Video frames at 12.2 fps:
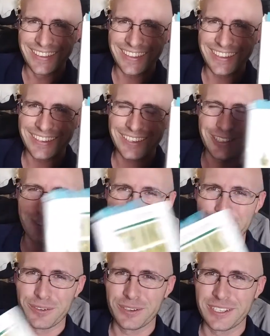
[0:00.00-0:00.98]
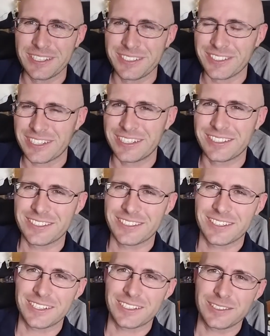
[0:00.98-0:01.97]
and Grow Rich. It's
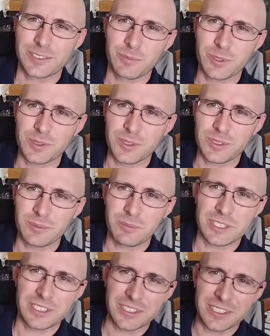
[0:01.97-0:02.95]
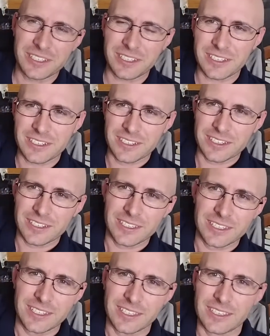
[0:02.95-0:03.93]
supposed to be like,
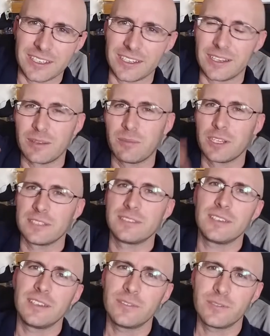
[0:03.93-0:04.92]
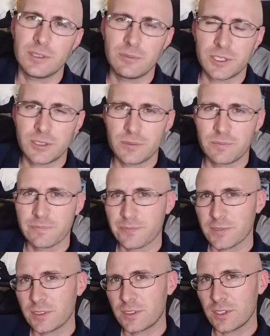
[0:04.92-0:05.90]
I'm on selfie mode,
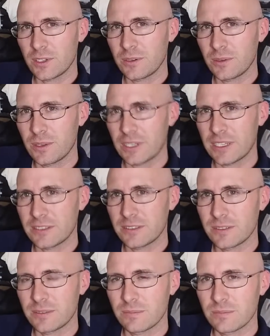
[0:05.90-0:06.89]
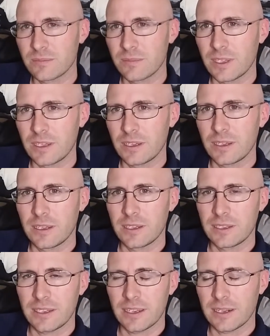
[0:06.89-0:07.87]
so that's,
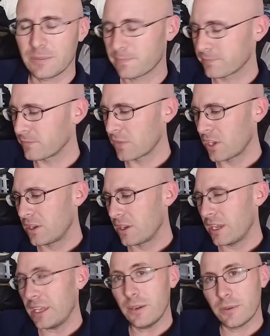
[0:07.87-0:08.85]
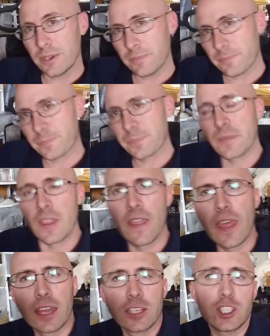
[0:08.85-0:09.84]
yeah. Anyway,
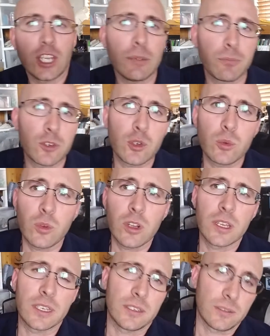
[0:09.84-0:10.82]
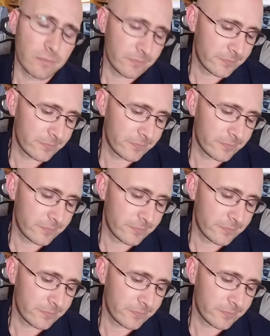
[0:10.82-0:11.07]
chapter 1,